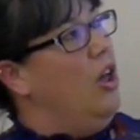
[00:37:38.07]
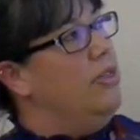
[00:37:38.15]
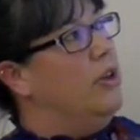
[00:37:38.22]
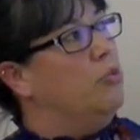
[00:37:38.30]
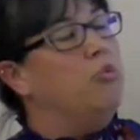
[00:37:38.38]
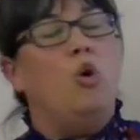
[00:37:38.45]

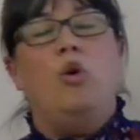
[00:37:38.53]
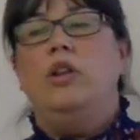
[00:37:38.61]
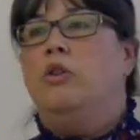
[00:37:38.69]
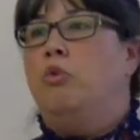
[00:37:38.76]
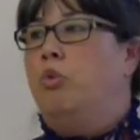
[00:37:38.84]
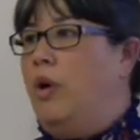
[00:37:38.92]
the
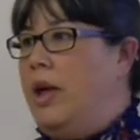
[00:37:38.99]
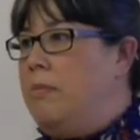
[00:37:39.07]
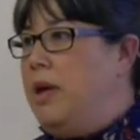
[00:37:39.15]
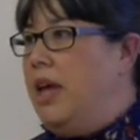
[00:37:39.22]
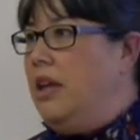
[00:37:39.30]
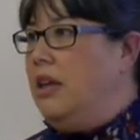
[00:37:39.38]
role of
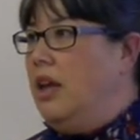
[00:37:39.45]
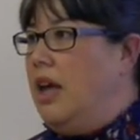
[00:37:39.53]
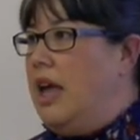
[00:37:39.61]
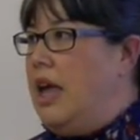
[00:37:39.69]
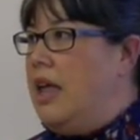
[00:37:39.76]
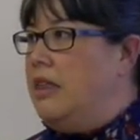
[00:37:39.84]
women
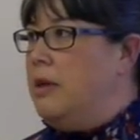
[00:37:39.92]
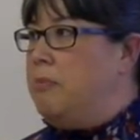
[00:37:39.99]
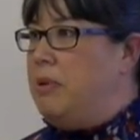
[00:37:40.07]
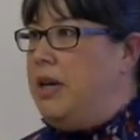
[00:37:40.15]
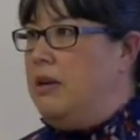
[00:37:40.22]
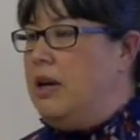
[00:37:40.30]
and
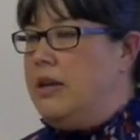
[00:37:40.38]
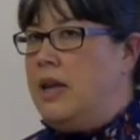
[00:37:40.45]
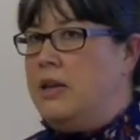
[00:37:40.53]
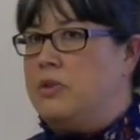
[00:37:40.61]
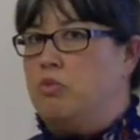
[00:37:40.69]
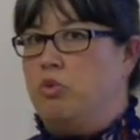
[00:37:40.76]
the
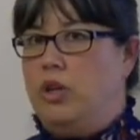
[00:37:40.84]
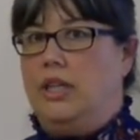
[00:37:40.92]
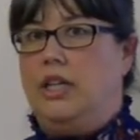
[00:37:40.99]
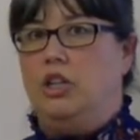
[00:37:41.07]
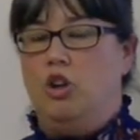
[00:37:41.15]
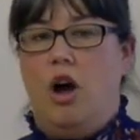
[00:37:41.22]
is
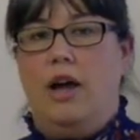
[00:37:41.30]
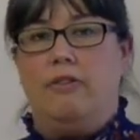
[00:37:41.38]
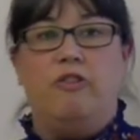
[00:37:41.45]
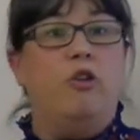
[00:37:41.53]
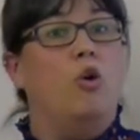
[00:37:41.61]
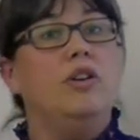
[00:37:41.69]
really not
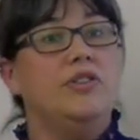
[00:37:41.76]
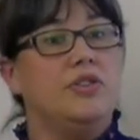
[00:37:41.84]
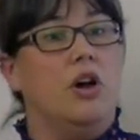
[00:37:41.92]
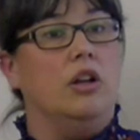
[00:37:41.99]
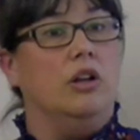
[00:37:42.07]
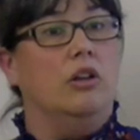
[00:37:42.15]
focused
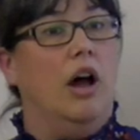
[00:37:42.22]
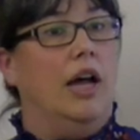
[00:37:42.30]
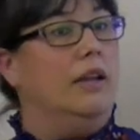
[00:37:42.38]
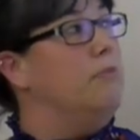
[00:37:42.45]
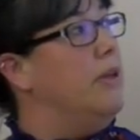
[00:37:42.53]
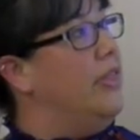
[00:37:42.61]
on a
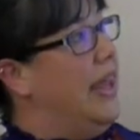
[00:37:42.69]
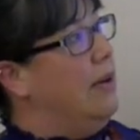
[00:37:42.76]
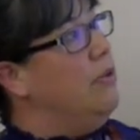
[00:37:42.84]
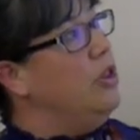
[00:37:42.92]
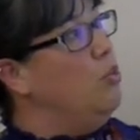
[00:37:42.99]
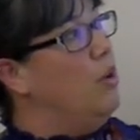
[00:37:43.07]
lot but they
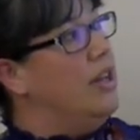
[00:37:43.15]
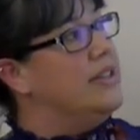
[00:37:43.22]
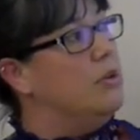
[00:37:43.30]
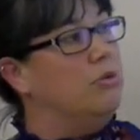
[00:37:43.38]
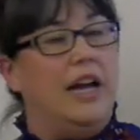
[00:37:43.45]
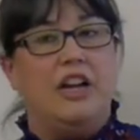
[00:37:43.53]
were the ones
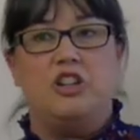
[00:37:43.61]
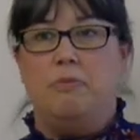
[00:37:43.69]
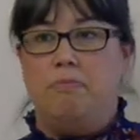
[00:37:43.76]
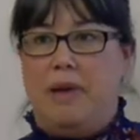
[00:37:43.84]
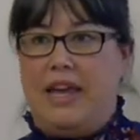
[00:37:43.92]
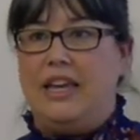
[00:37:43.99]
that were
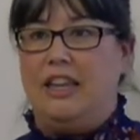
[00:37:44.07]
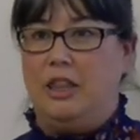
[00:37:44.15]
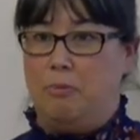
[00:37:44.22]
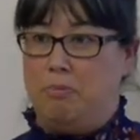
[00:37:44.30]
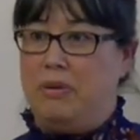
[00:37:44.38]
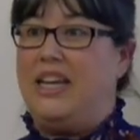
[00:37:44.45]
actually making
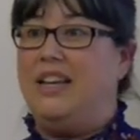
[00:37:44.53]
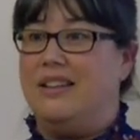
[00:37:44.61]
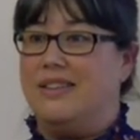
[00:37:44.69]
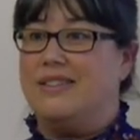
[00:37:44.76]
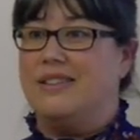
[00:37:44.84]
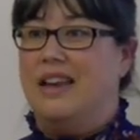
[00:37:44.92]
the
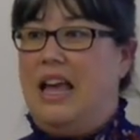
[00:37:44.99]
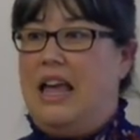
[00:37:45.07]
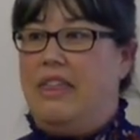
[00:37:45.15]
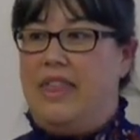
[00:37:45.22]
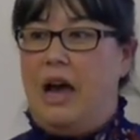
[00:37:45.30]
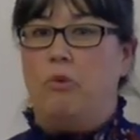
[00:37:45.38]
beats
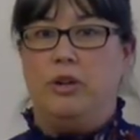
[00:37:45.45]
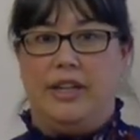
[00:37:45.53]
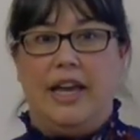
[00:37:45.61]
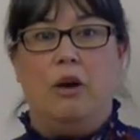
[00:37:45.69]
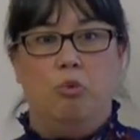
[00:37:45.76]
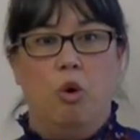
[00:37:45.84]
that would
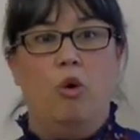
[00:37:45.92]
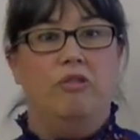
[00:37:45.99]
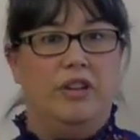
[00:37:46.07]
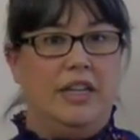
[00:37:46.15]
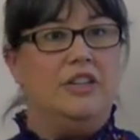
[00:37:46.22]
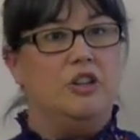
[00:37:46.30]
get
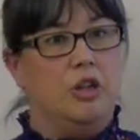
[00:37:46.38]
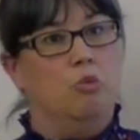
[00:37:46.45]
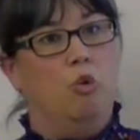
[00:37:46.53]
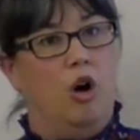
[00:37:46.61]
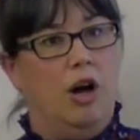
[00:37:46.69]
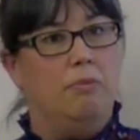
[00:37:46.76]
woven into the
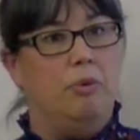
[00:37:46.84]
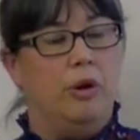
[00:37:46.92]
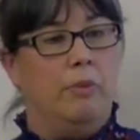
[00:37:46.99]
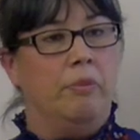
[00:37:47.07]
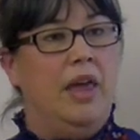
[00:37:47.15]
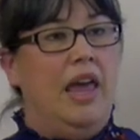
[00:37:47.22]

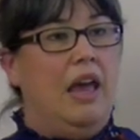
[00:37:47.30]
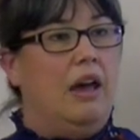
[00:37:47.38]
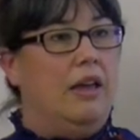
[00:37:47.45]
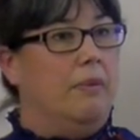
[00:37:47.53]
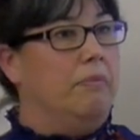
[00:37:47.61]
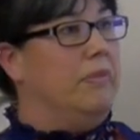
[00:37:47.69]
wampum
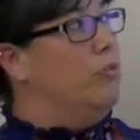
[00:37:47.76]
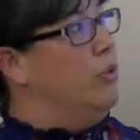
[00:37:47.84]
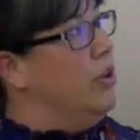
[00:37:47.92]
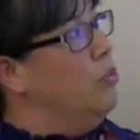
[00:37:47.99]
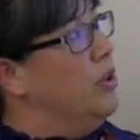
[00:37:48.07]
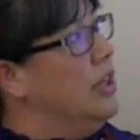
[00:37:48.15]
um,
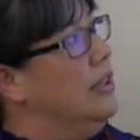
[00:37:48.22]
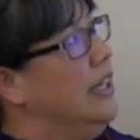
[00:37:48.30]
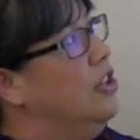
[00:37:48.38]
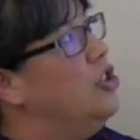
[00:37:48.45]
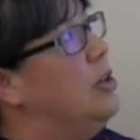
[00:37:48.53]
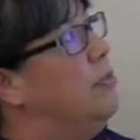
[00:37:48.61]
with, with, the
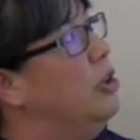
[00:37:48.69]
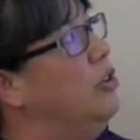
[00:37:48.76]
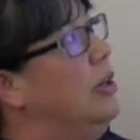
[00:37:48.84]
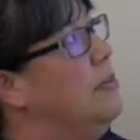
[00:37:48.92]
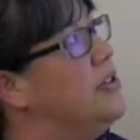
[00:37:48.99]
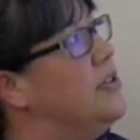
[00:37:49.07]
leadership
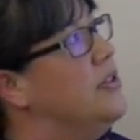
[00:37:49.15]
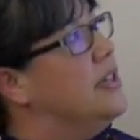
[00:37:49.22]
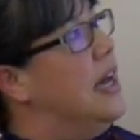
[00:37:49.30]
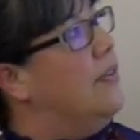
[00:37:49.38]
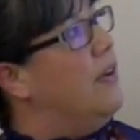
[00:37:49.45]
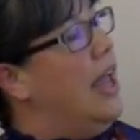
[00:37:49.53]
agreements and stuff.